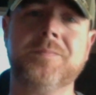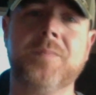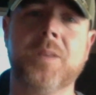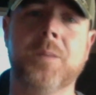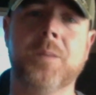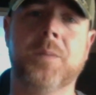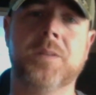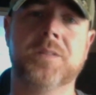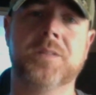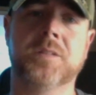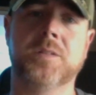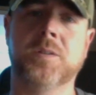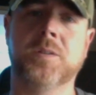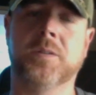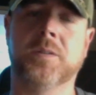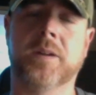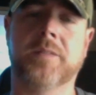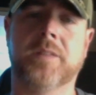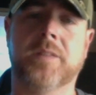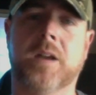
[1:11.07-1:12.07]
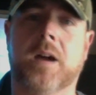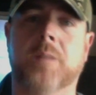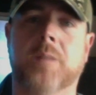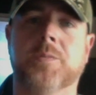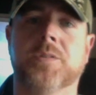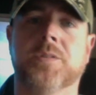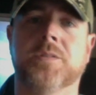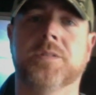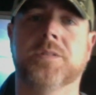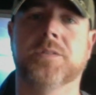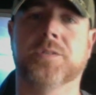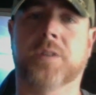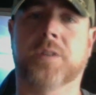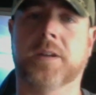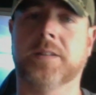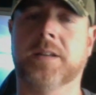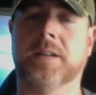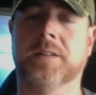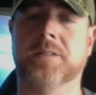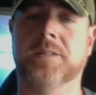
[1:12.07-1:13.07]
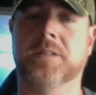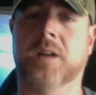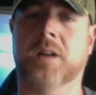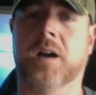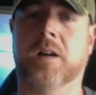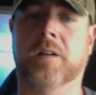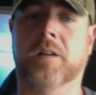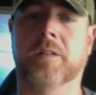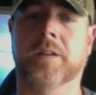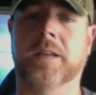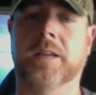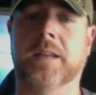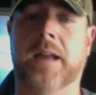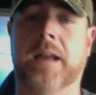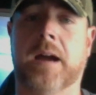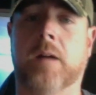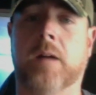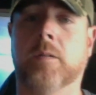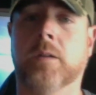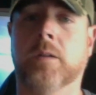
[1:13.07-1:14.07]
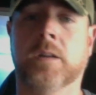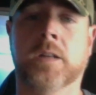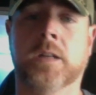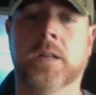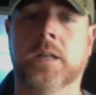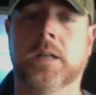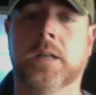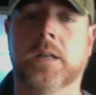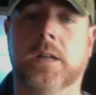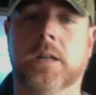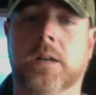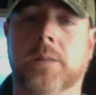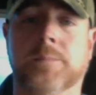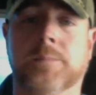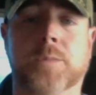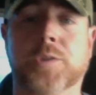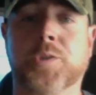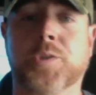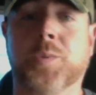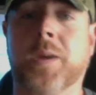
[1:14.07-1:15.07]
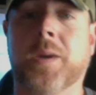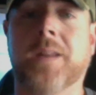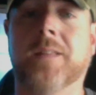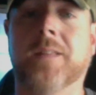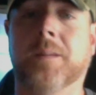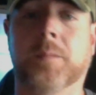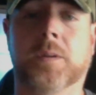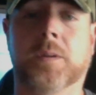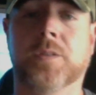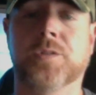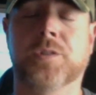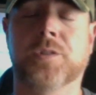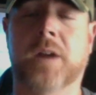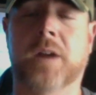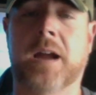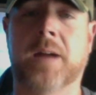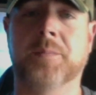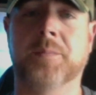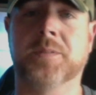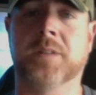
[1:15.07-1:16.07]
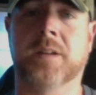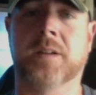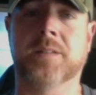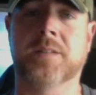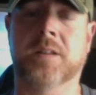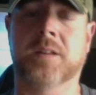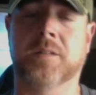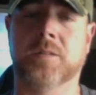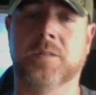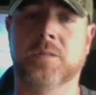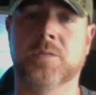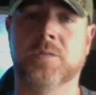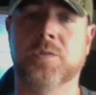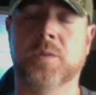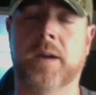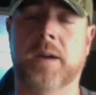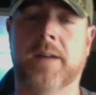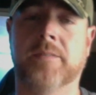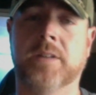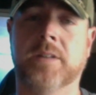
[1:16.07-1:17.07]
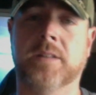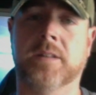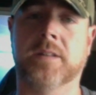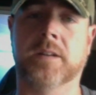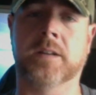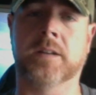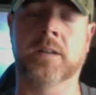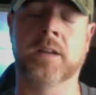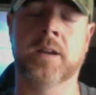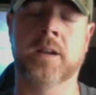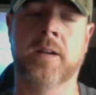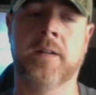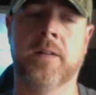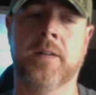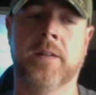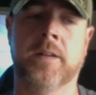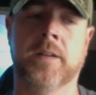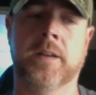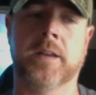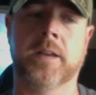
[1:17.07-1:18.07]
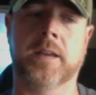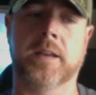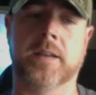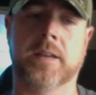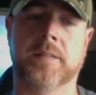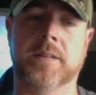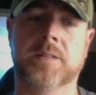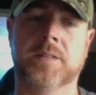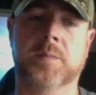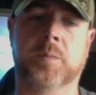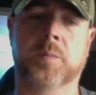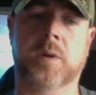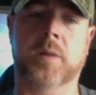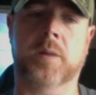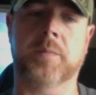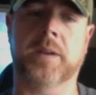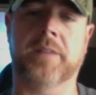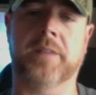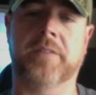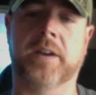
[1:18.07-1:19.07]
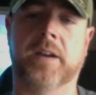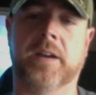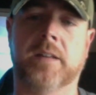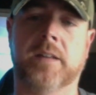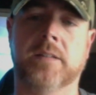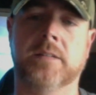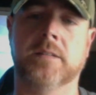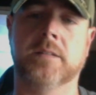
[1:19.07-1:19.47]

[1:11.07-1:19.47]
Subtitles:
basically you don't have the option to trade that stock or to get out or do anything because your app's not telling you that you have anything. And that's a problem that I've had,